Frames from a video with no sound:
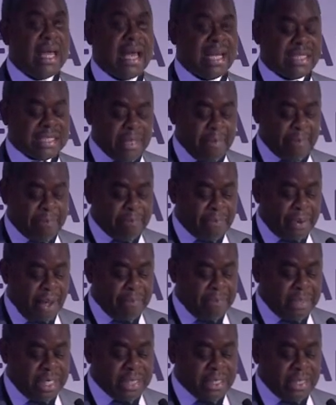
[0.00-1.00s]
as a
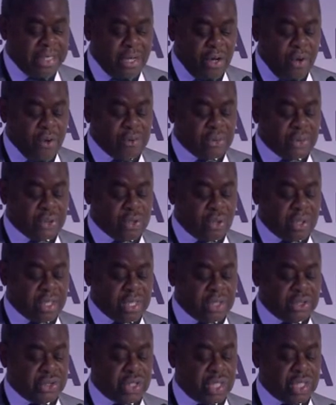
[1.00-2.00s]
publicly owned stock
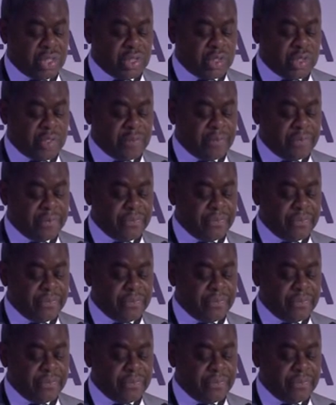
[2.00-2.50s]
exchange.